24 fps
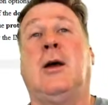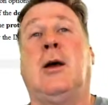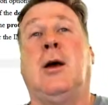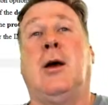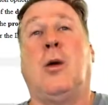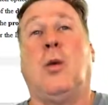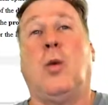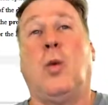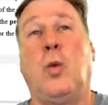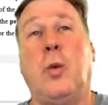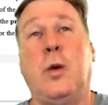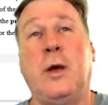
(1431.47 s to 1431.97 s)

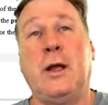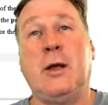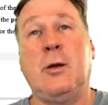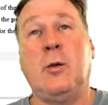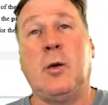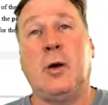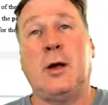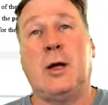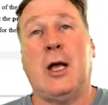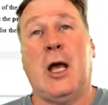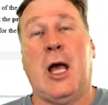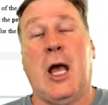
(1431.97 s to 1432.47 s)
we
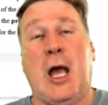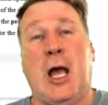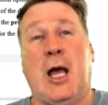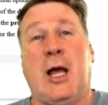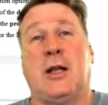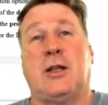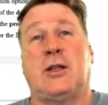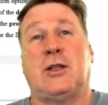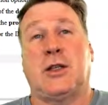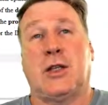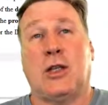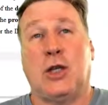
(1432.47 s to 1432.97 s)
want to
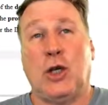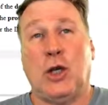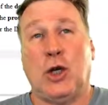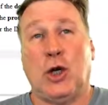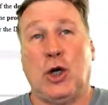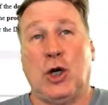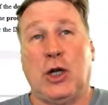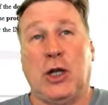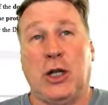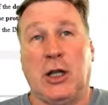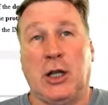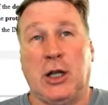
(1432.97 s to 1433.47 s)
add
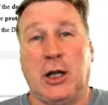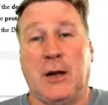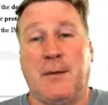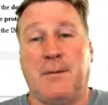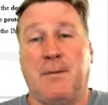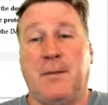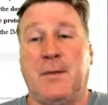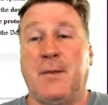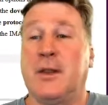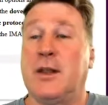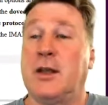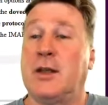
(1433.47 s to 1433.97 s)
security in there.
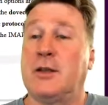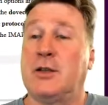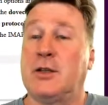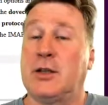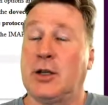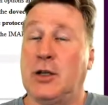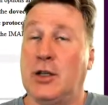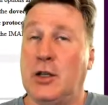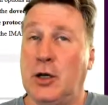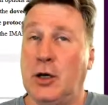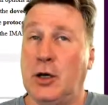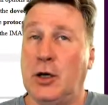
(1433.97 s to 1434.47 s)
The
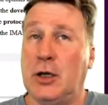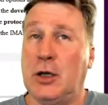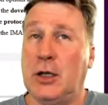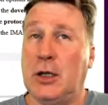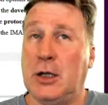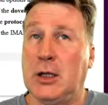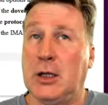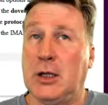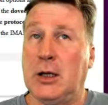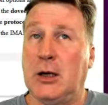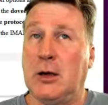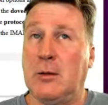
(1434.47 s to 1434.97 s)
security
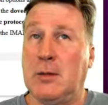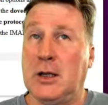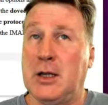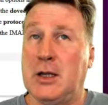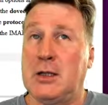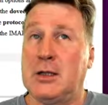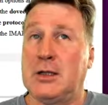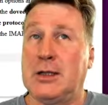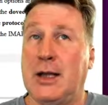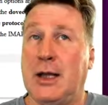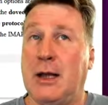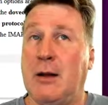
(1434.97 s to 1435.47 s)
in there
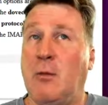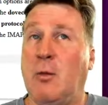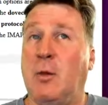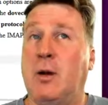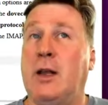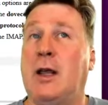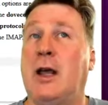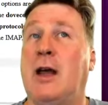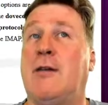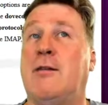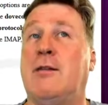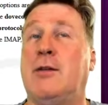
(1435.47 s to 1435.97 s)
means that we
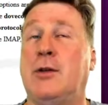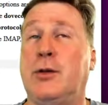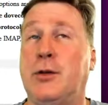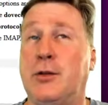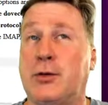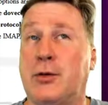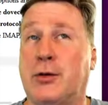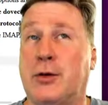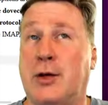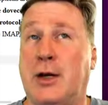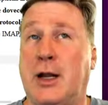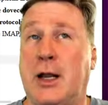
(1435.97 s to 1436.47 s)
have a
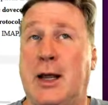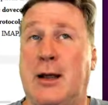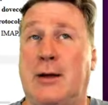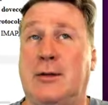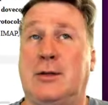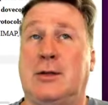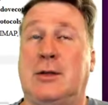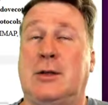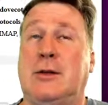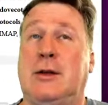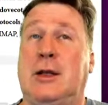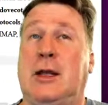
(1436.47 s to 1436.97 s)
user
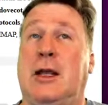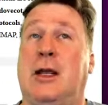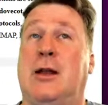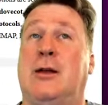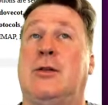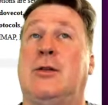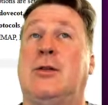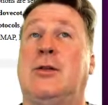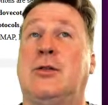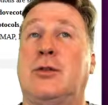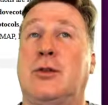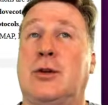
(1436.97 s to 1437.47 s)
accounts, and
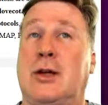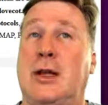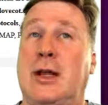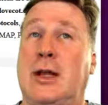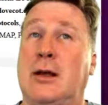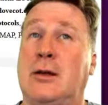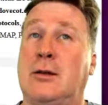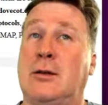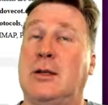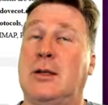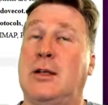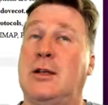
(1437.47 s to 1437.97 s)
user
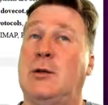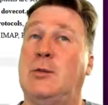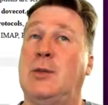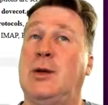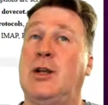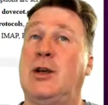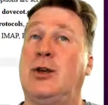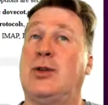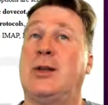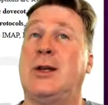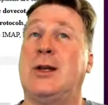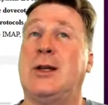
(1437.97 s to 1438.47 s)
accounts need to be
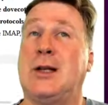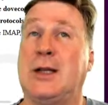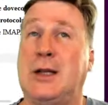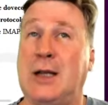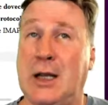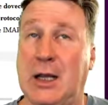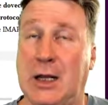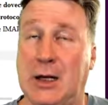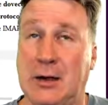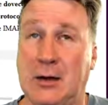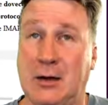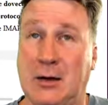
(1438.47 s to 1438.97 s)

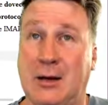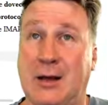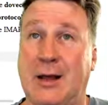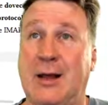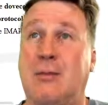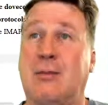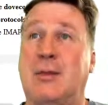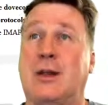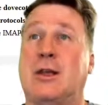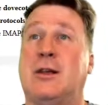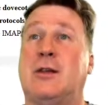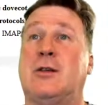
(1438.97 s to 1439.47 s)
authenticated. That
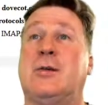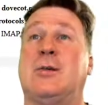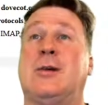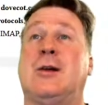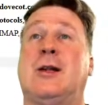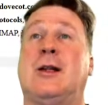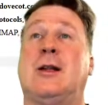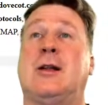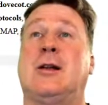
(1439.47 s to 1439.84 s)
means we need to